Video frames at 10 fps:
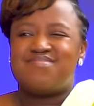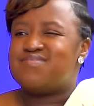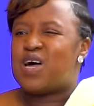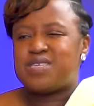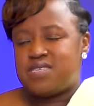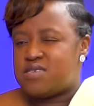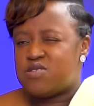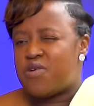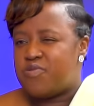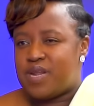not
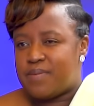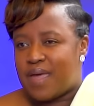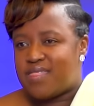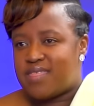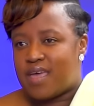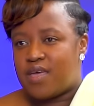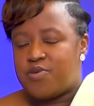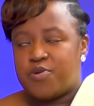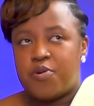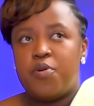really my thing,
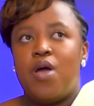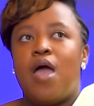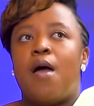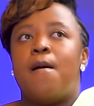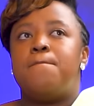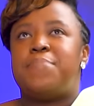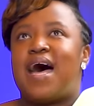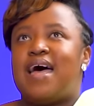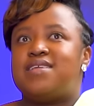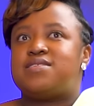you know. Mm.
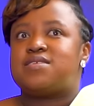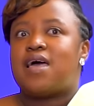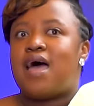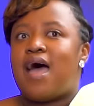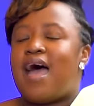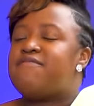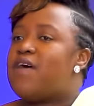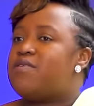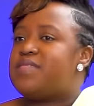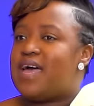But I
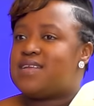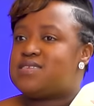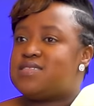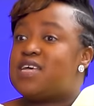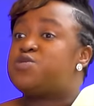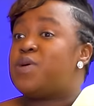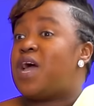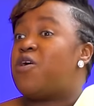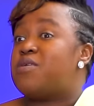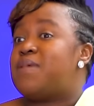found that that's when
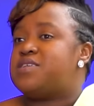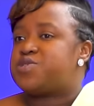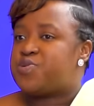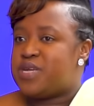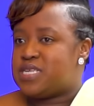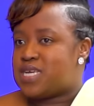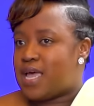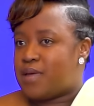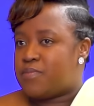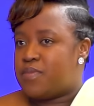I got my screen
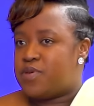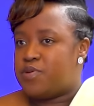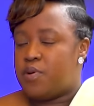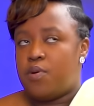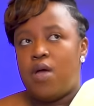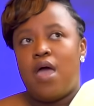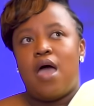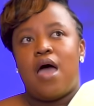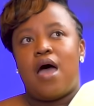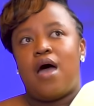time, you know.
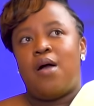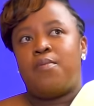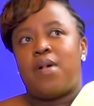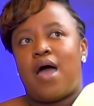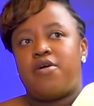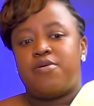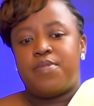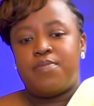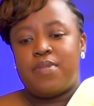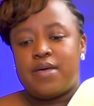I
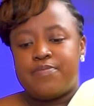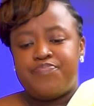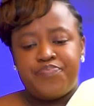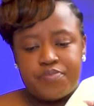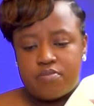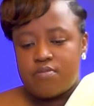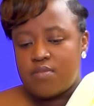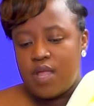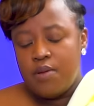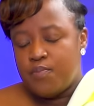remember
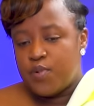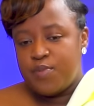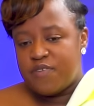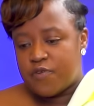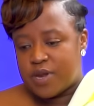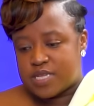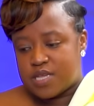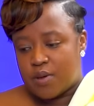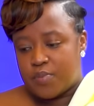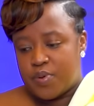Mbumi, for
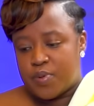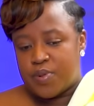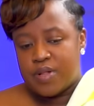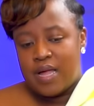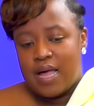example,